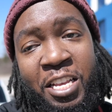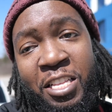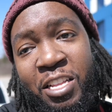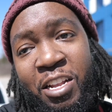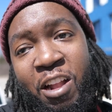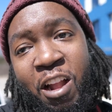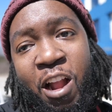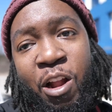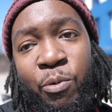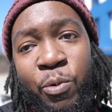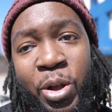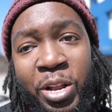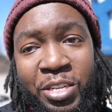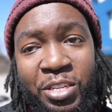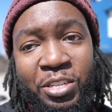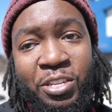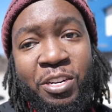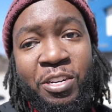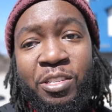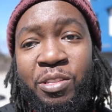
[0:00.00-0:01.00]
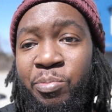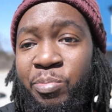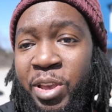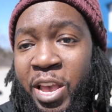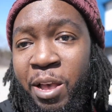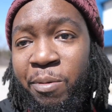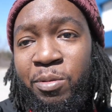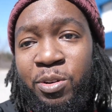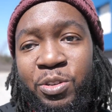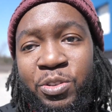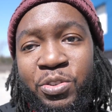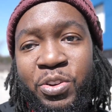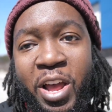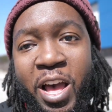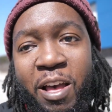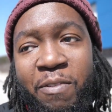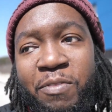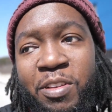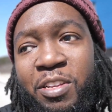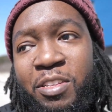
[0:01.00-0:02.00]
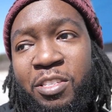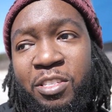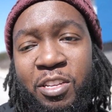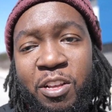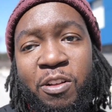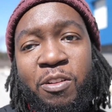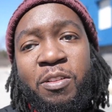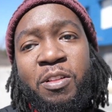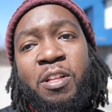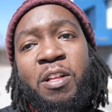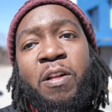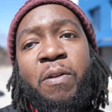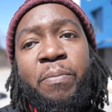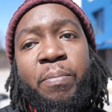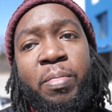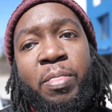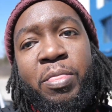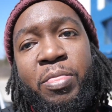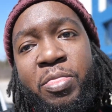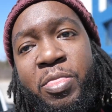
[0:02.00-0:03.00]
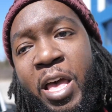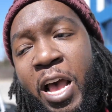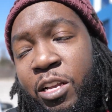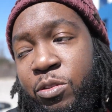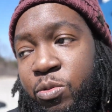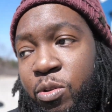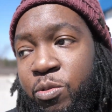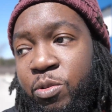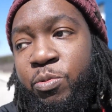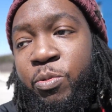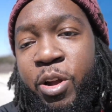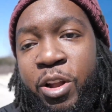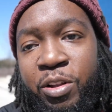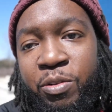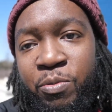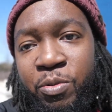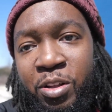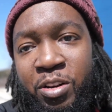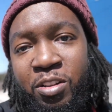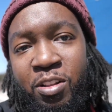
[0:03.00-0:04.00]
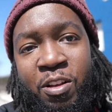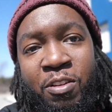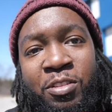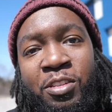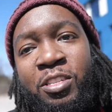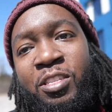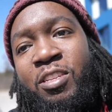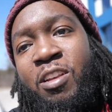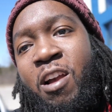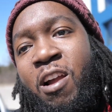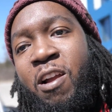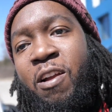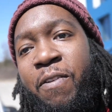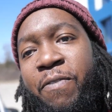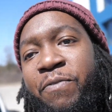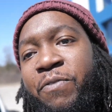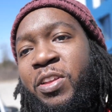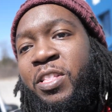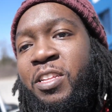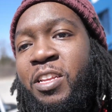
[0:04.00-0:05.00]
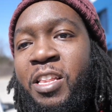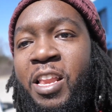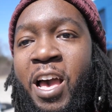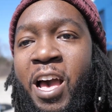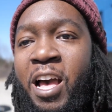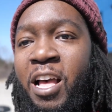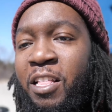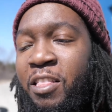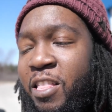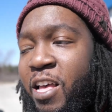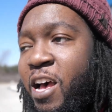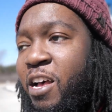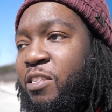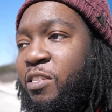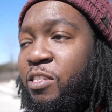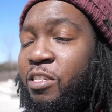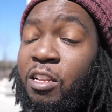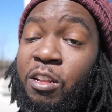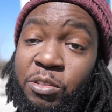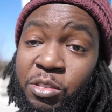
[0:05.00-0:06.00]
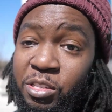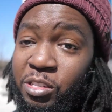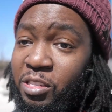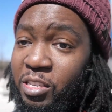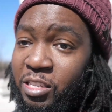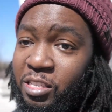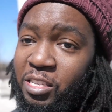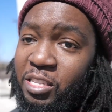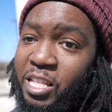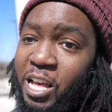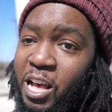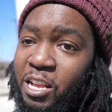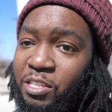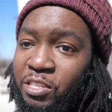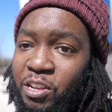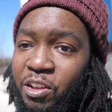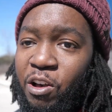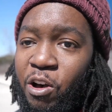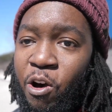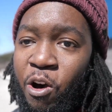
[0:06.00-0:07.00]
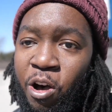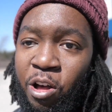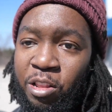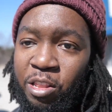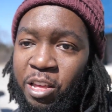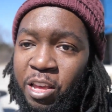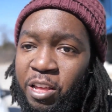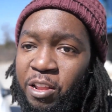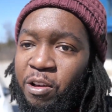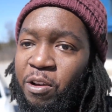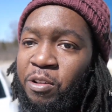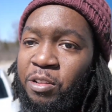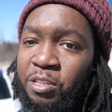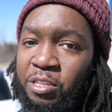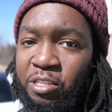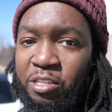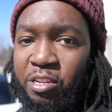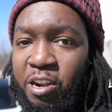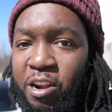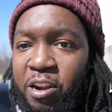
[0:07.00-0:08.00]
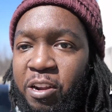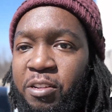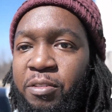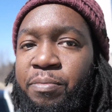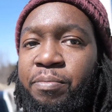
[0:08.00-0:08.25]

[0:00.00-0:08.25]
get the car registered to be able to drive it. So that's what we're working with on this car, $59,000, close to $60,000 all in on this car.